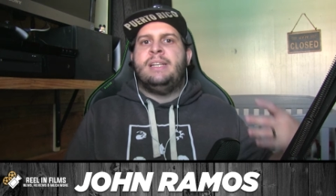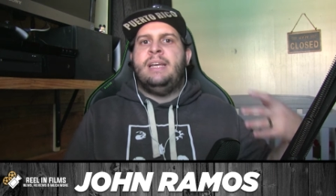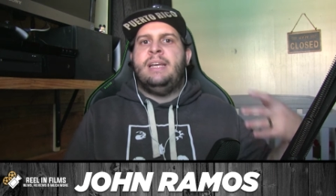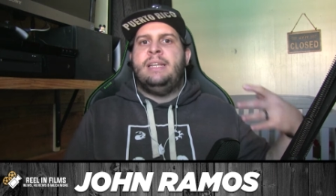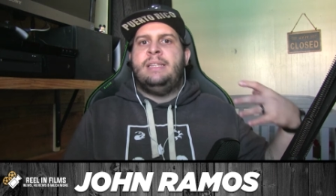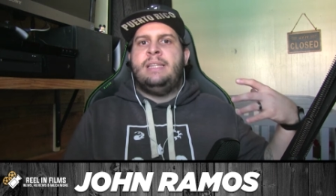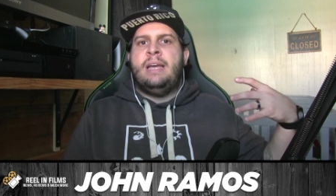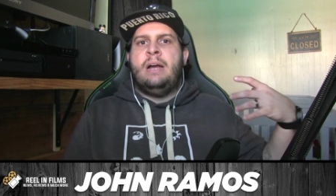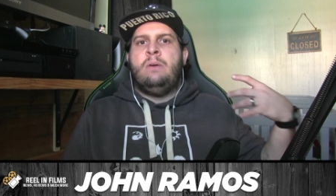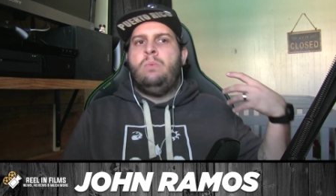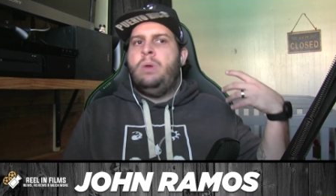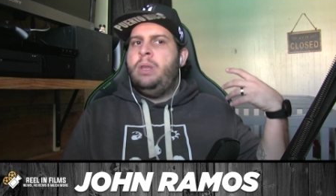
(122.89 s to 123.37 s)

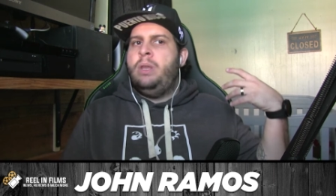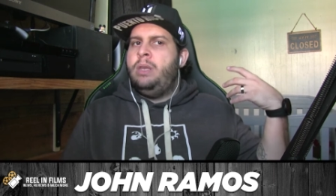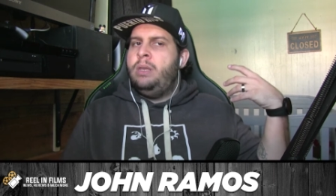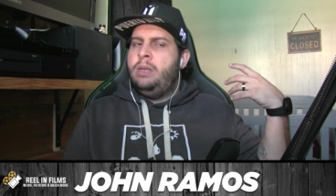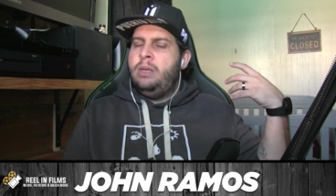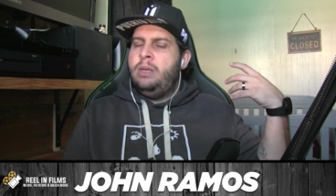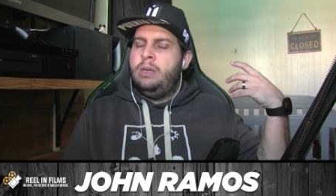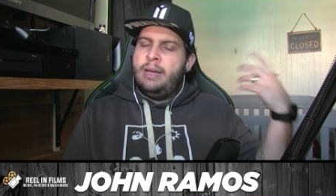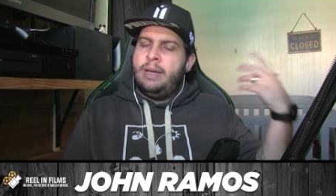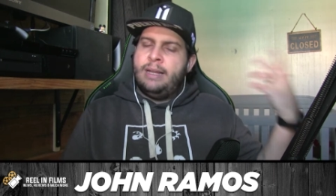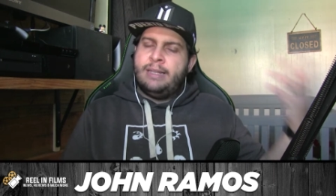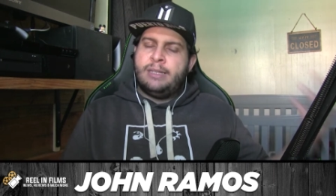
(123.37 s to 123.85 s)
that. When he
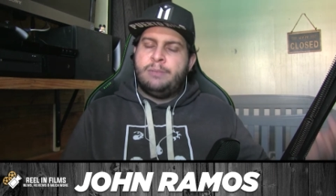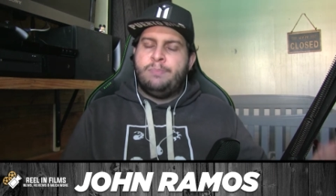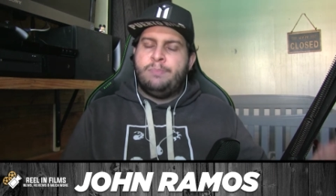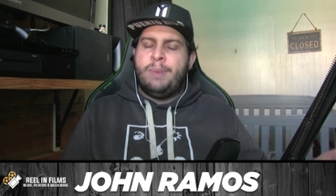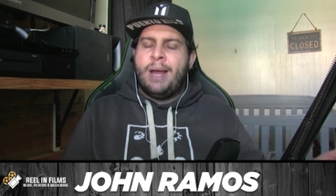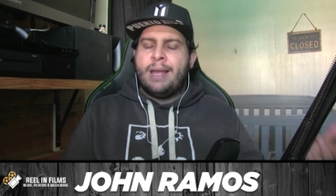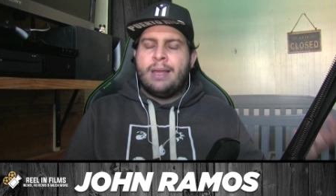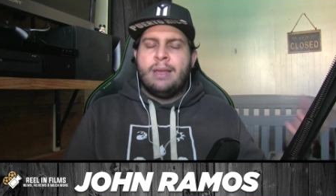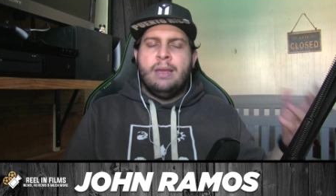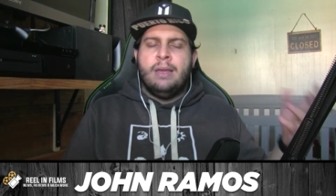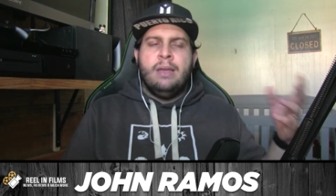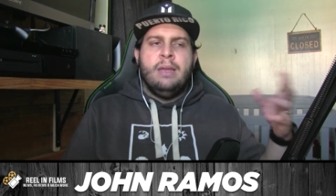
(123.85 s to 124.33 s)
gets
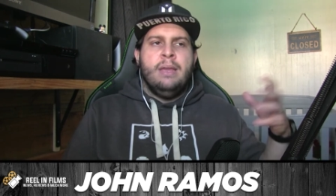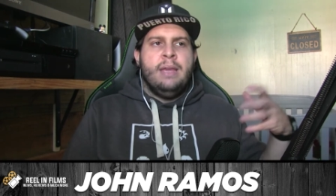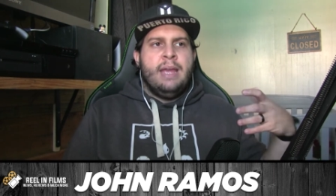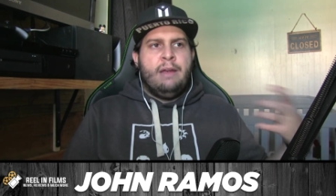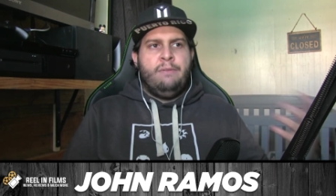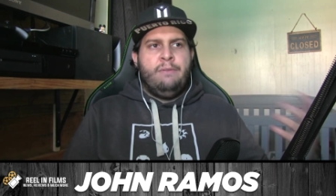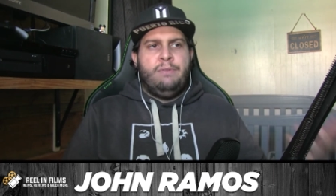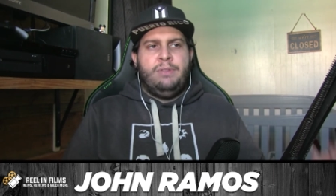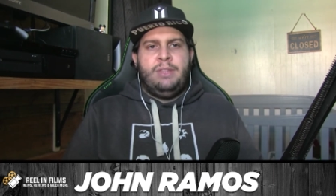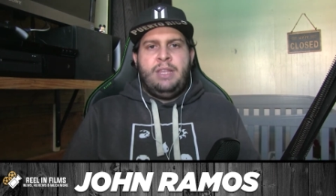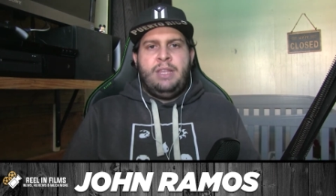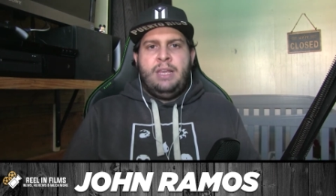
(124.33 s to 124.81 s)
back,
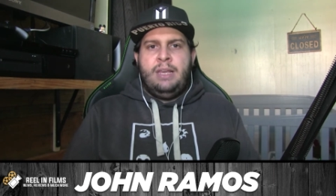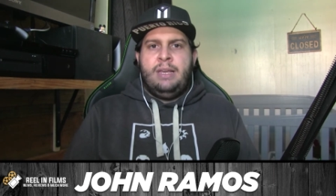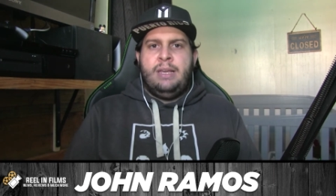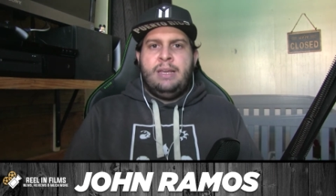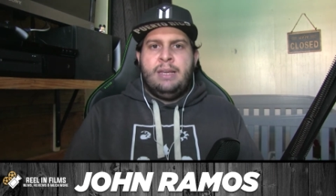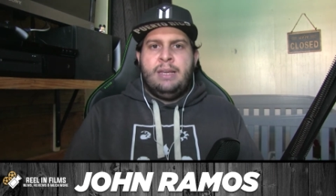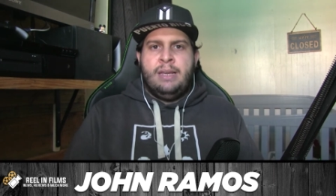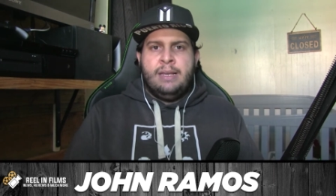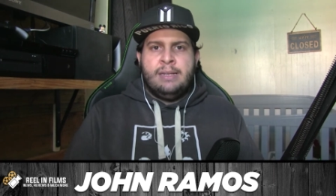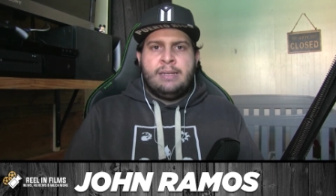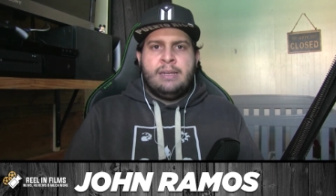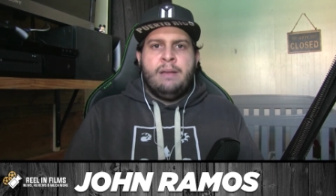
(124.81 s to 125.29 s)
everything
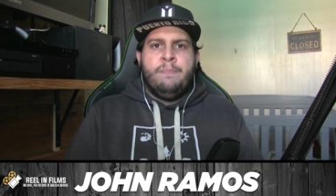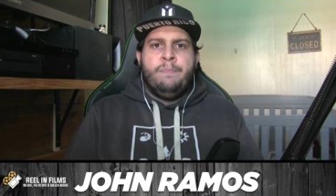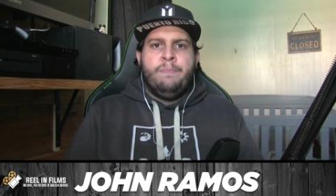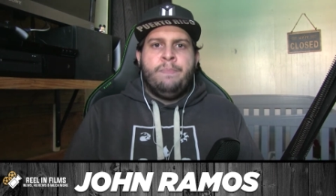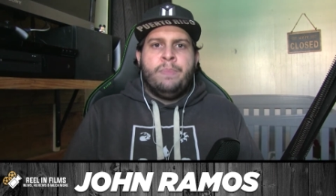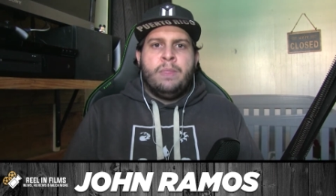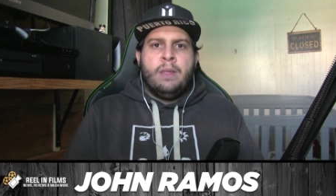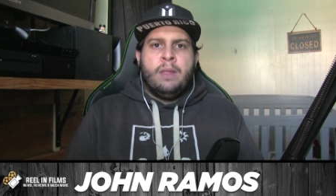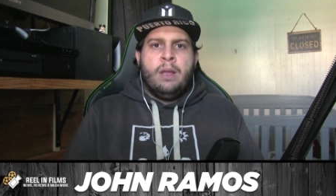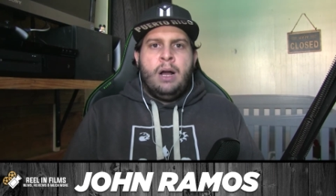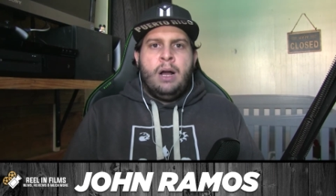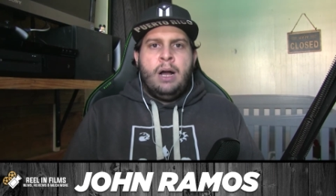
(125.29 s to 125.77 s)
is
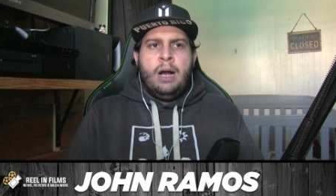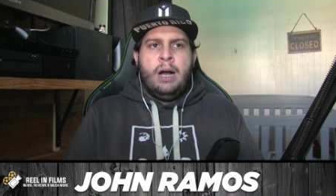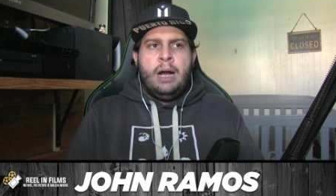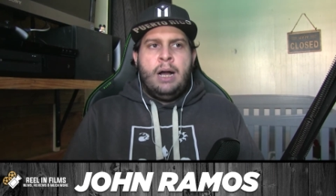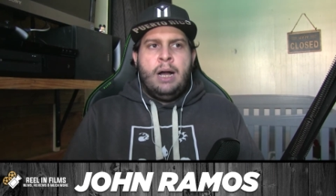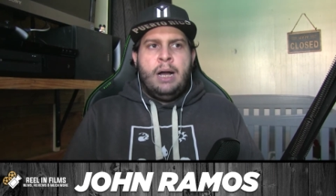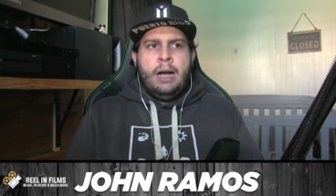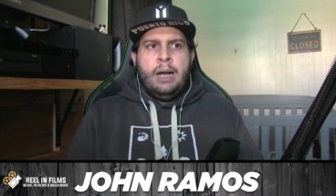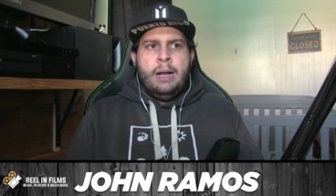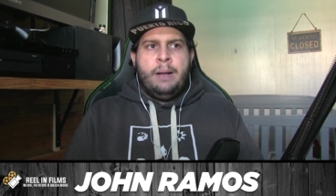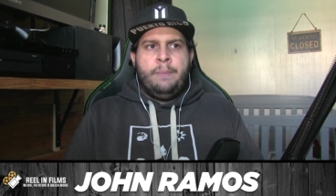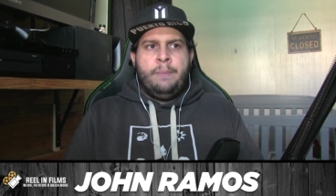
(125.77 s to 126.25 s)

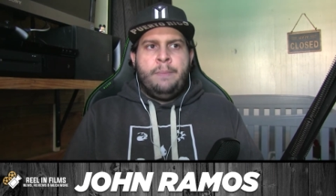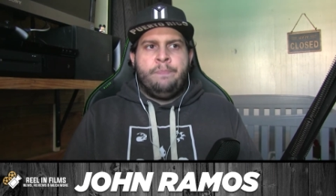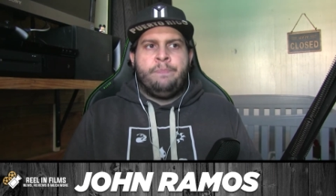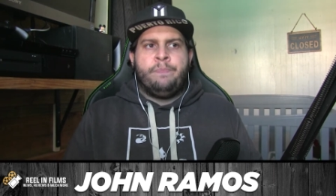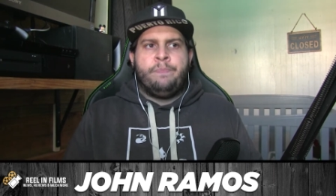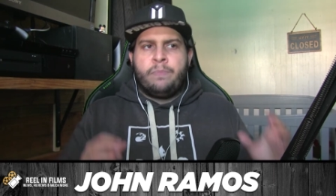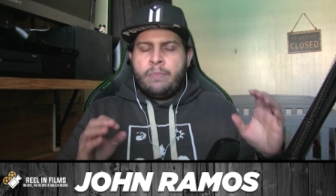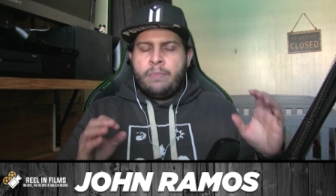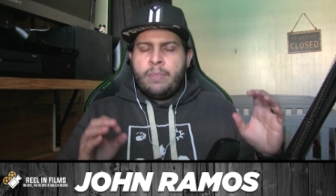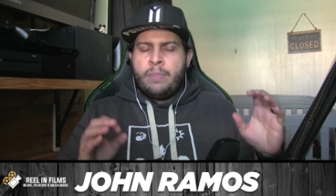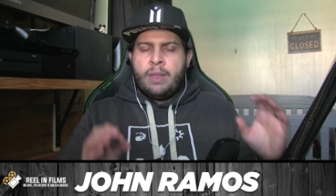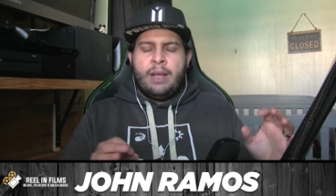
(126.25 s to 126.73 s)
um,
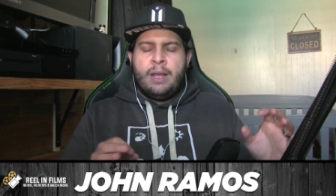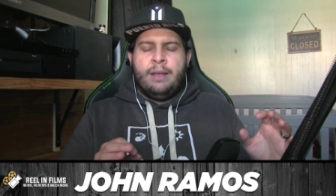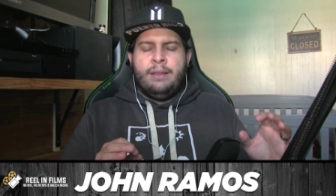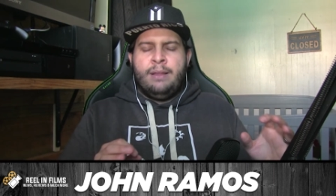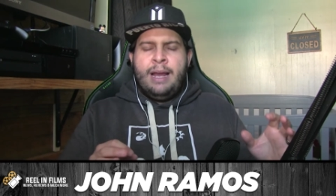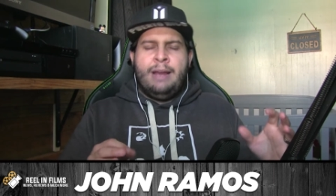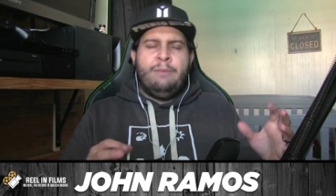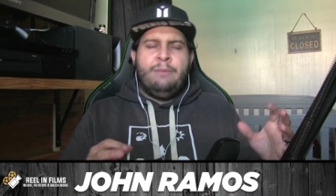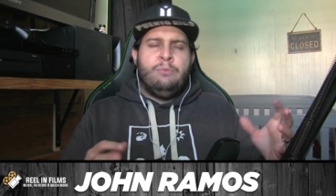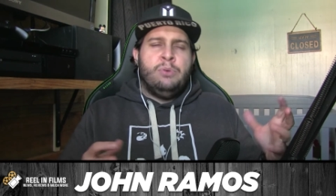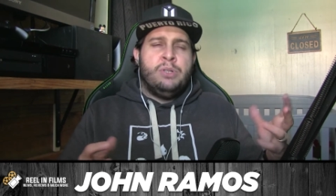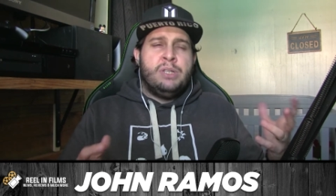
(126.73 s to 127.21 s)

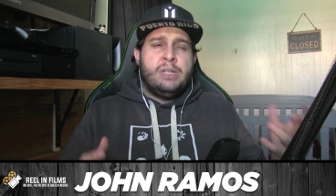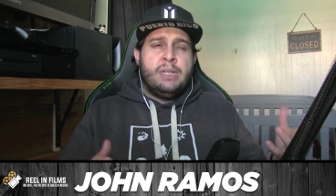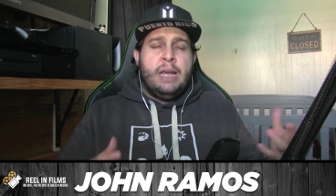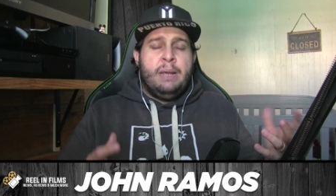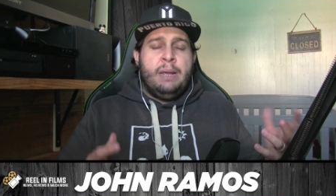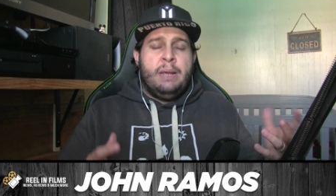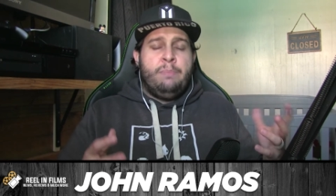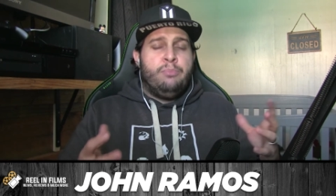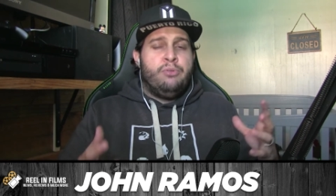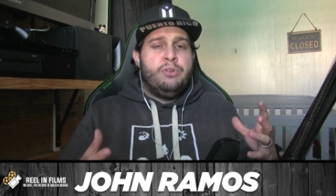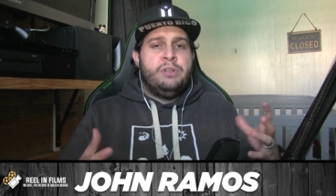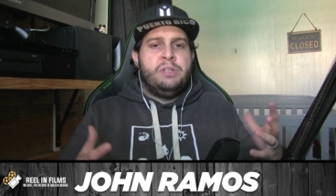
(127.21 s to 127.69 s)
I would say
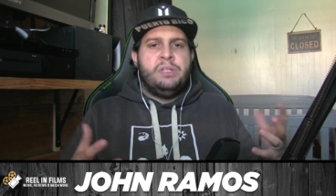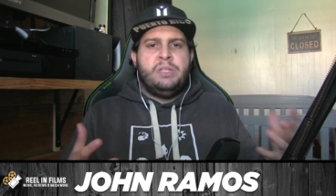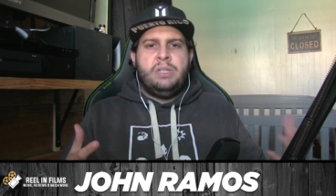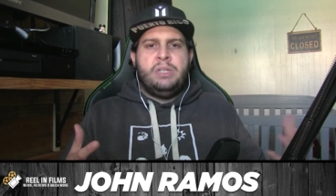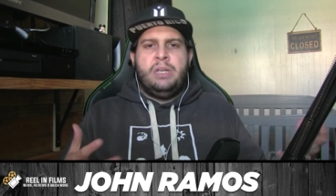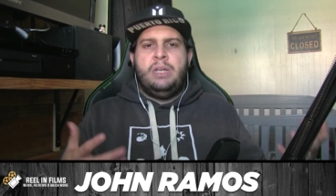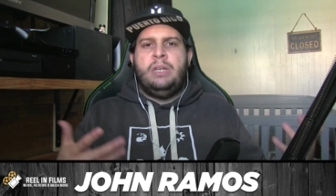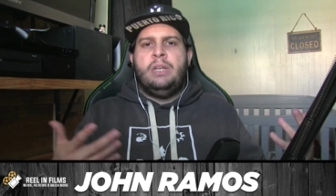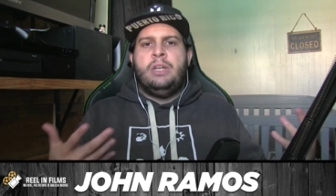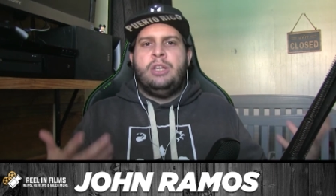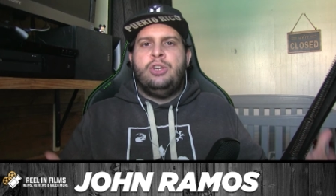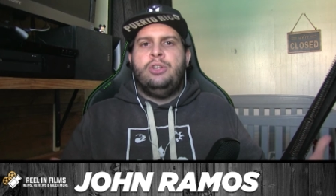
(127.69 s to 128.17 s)

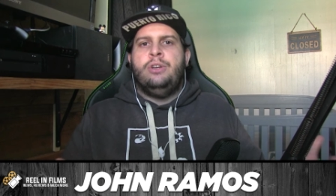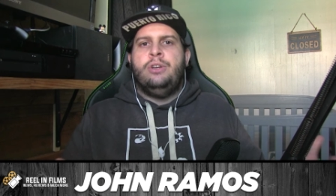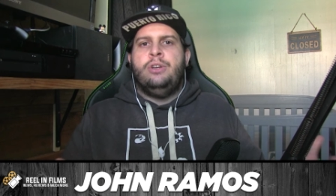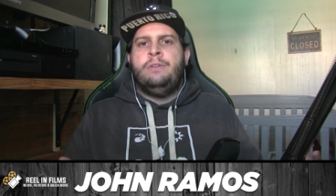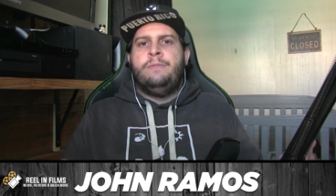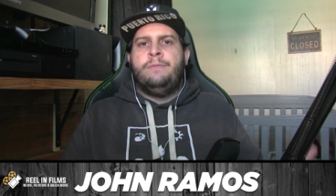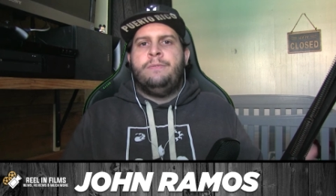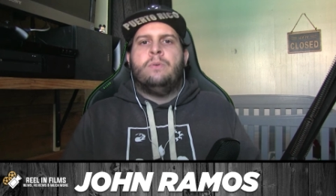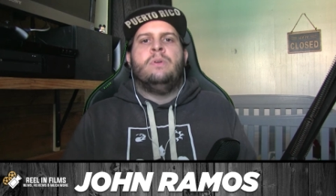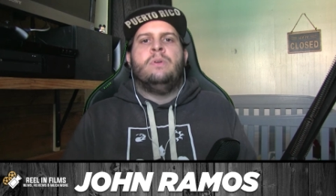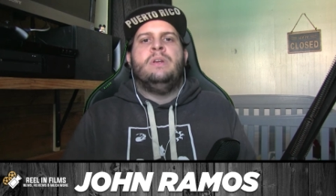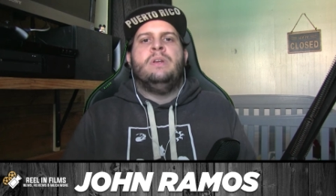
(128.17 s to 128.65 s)
pristine and good
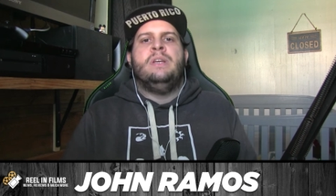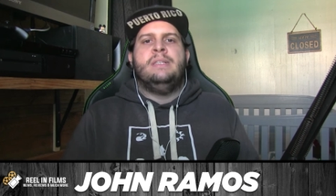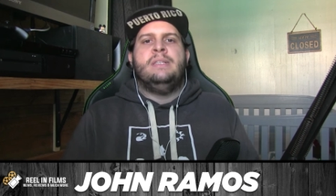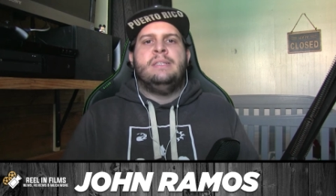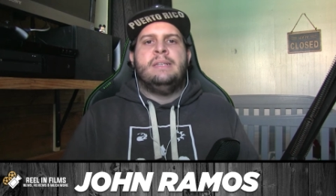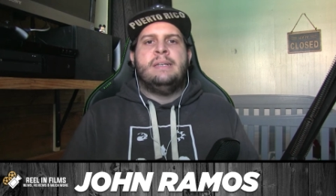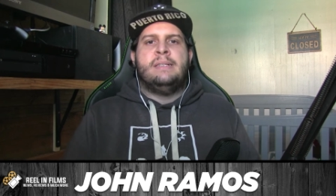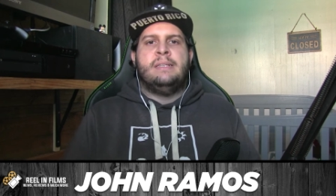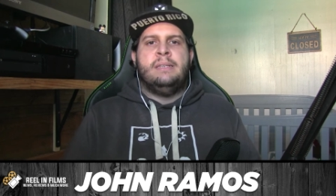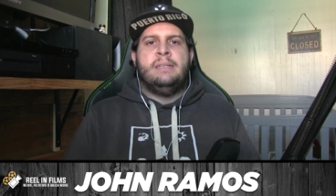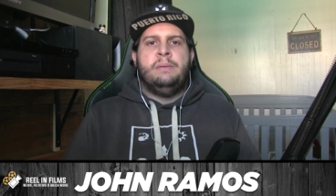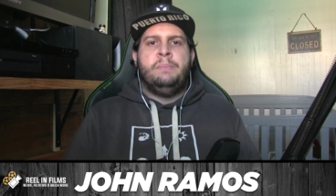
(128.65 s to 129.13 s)
for his
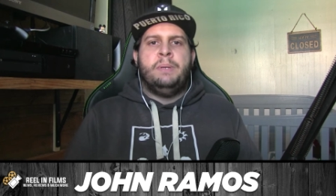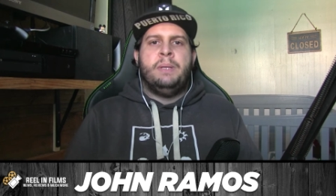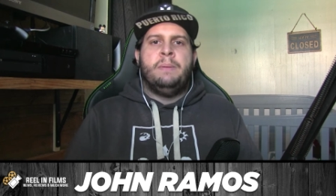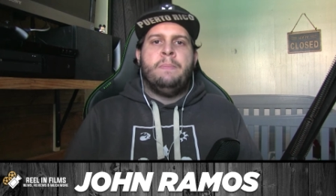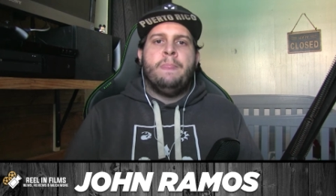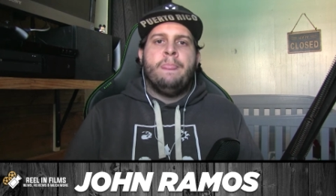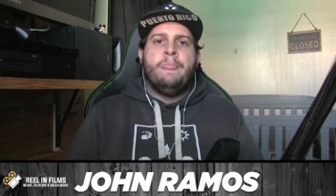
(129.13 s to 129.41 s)
exhibit.